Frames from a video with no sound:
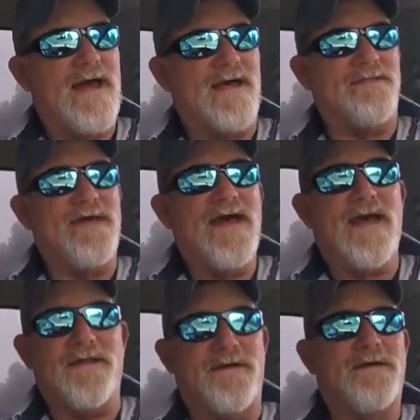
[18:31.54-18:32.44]
And
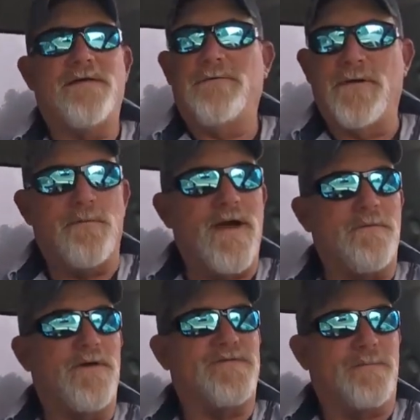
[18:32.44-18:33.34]
then we
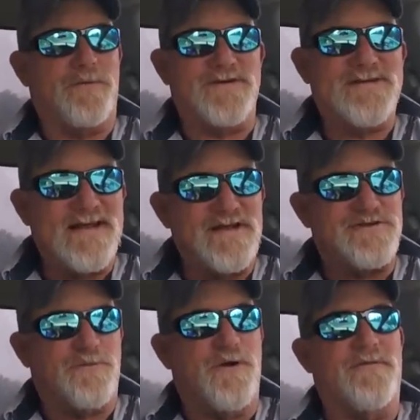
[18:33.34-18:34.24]
went with the
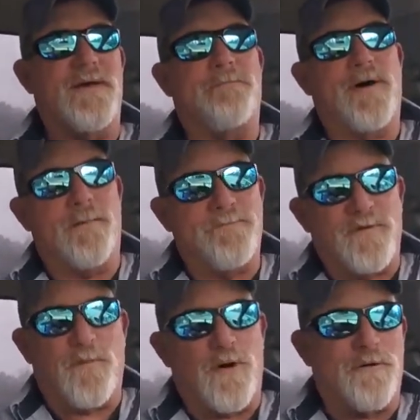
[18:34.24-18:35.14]
procedure where they pump
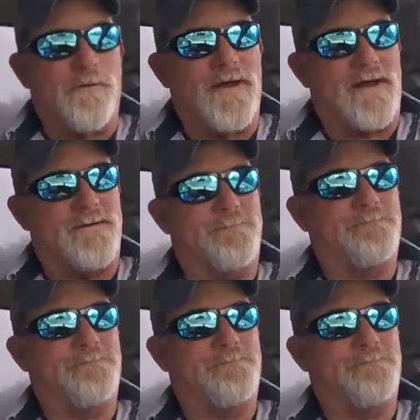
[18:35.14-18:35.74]
the water in.